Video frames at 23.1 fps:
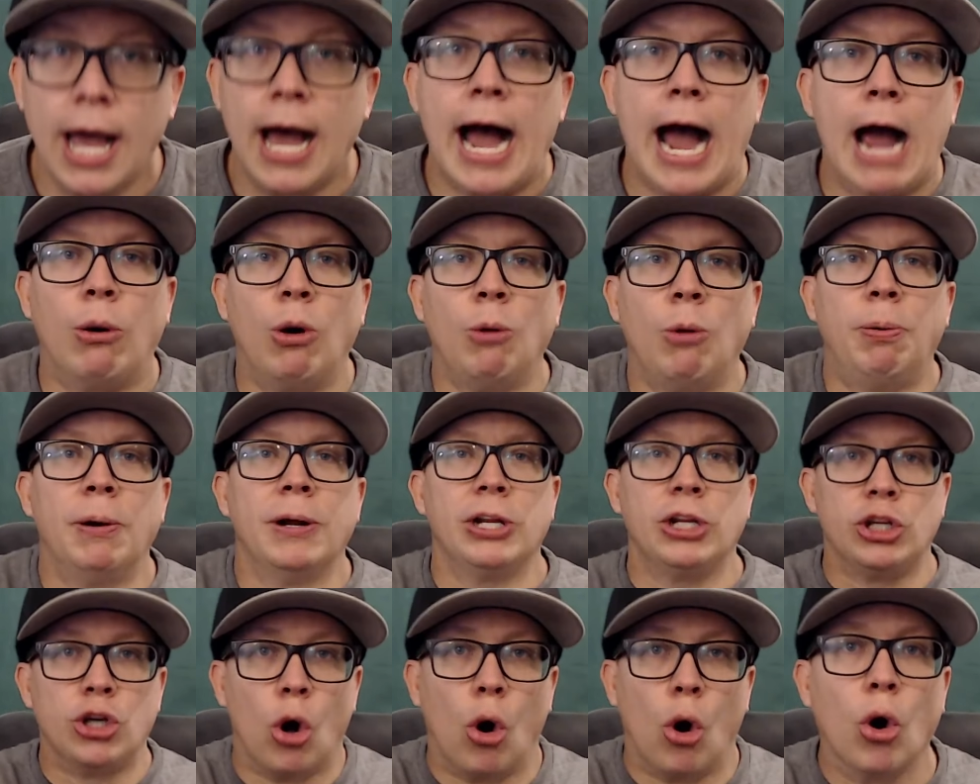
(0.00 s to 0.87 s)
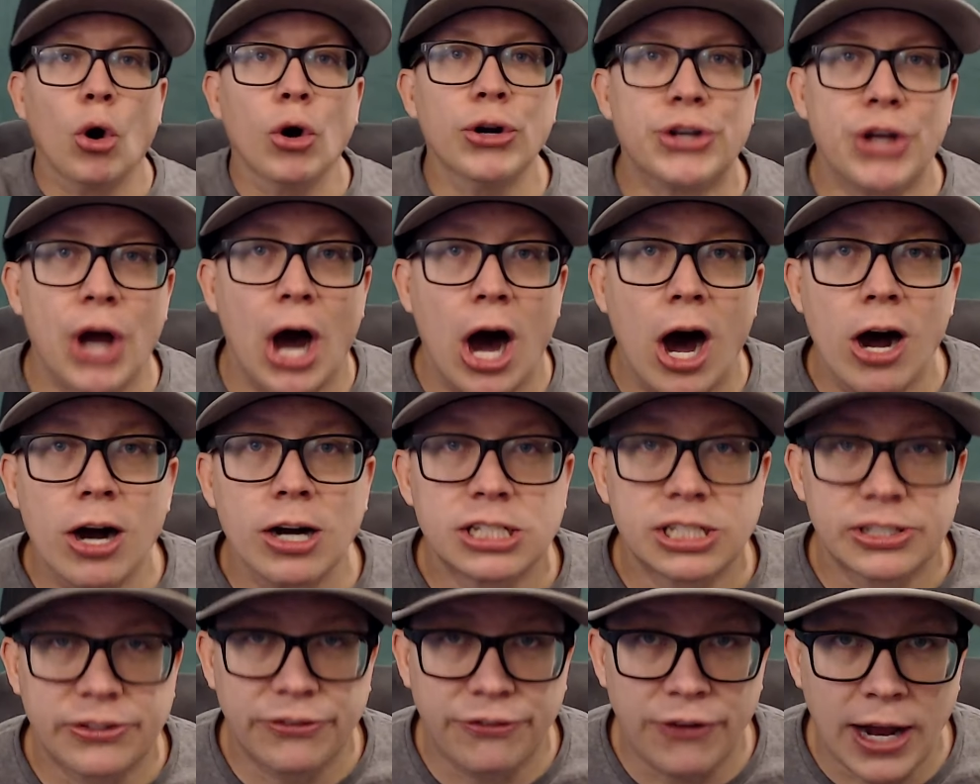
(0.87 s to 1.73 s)
I will put your
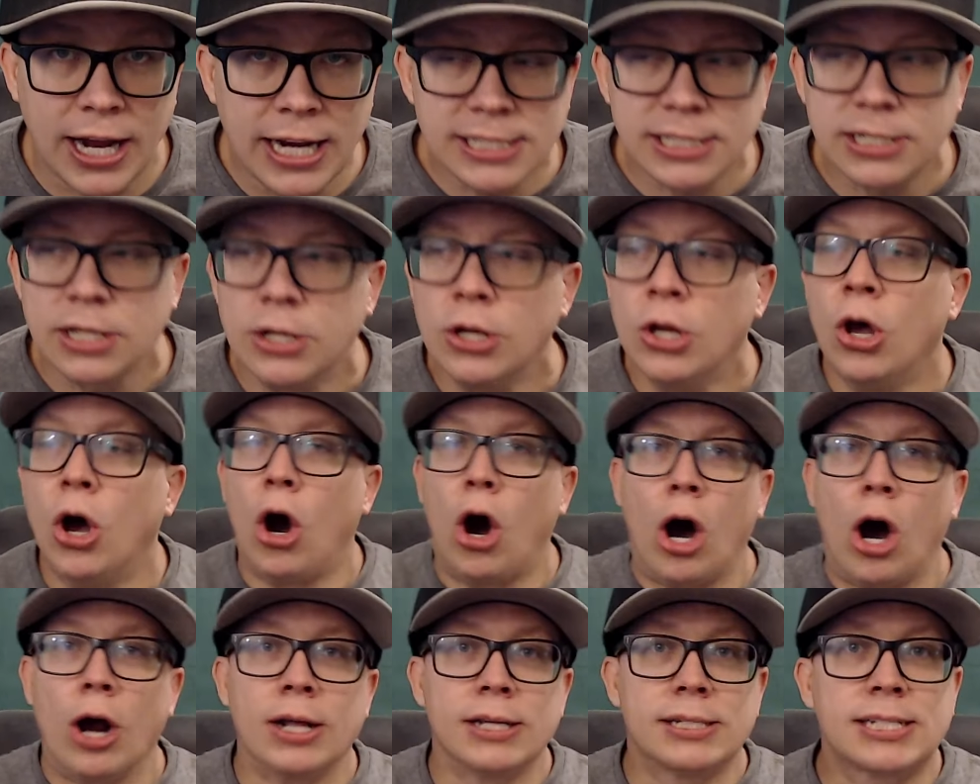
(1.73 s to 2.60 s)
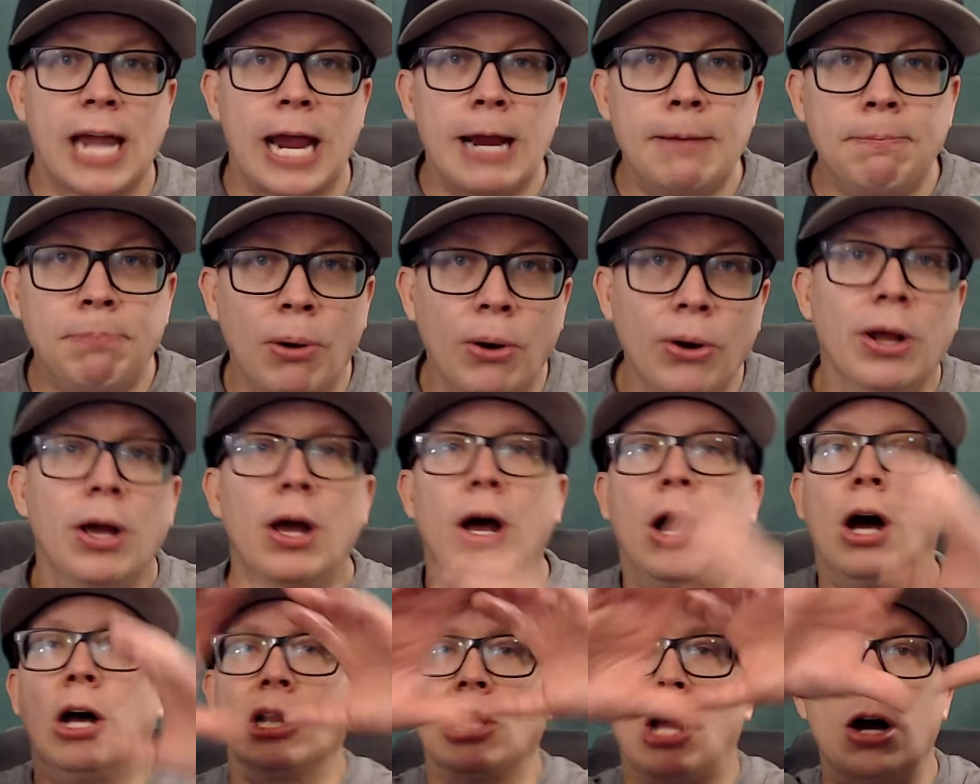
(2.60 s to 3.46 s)
dog's face on a skateboard
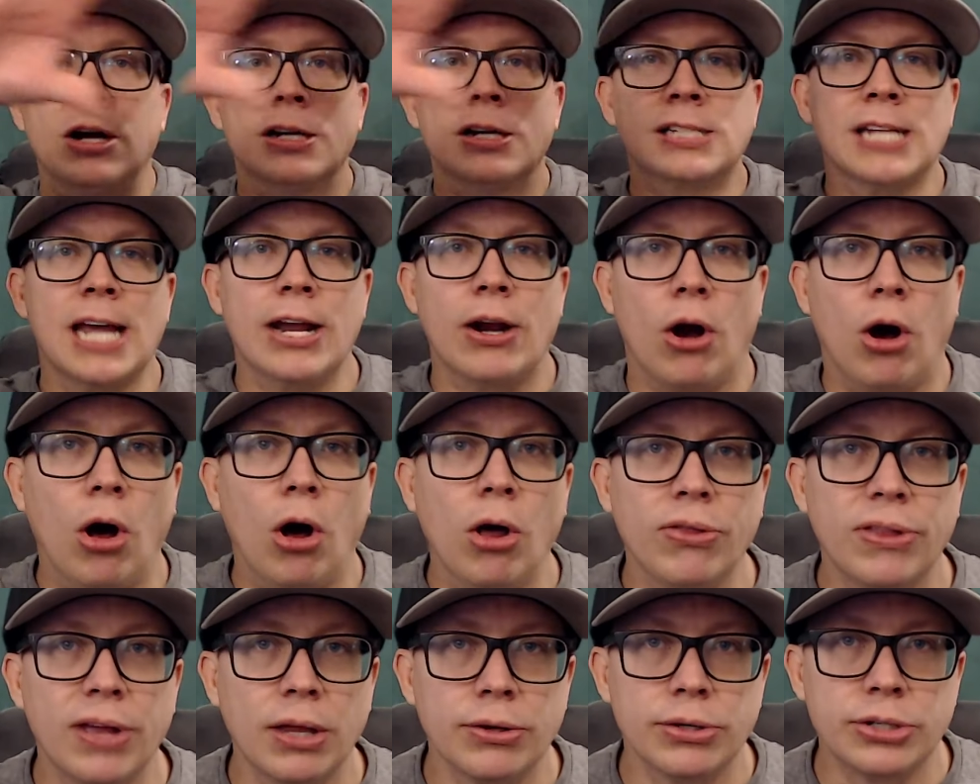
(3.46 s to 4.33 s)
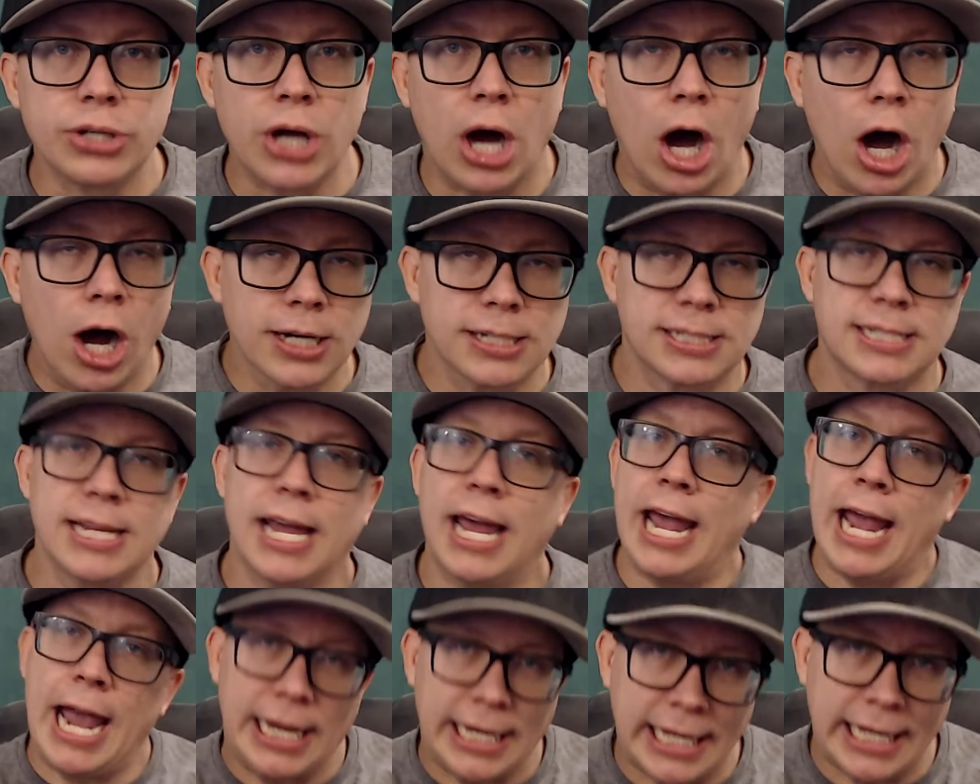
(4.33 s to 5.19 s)
alongside all the other dogs
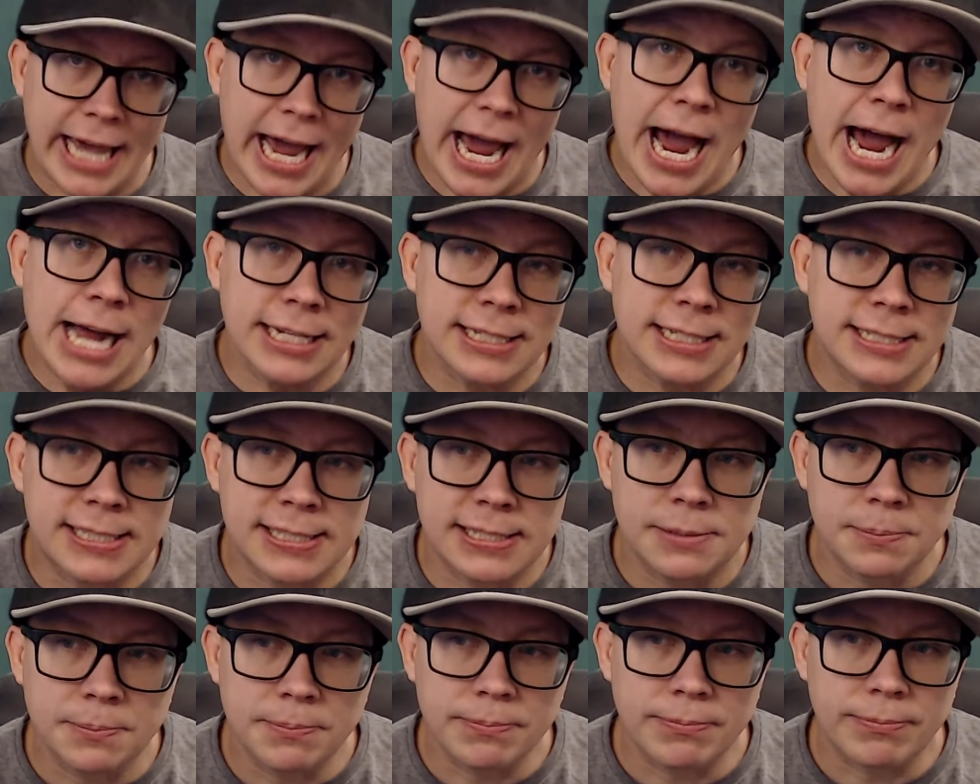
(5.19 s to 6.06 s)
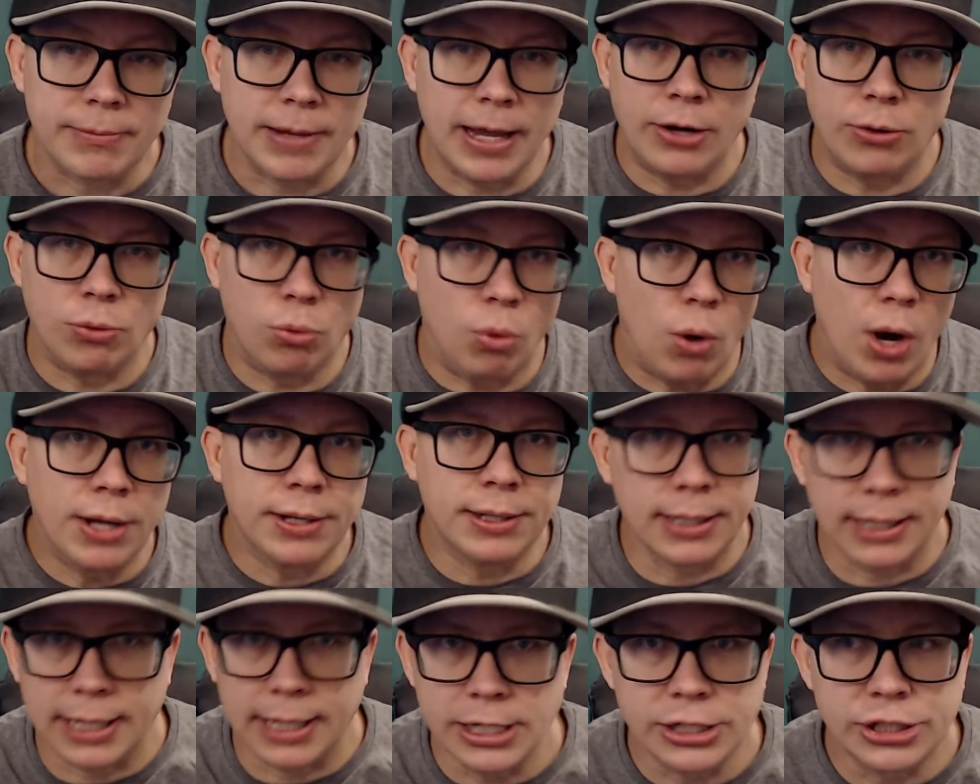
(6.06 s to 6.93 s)
and cats and
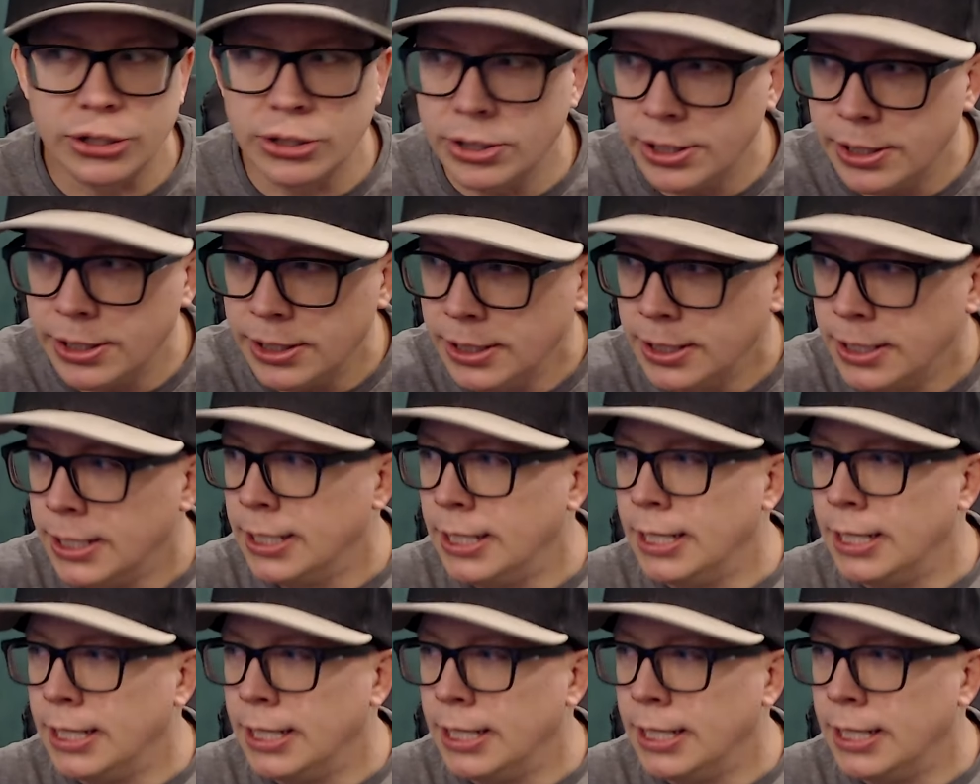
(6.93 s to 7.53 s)
one lizard.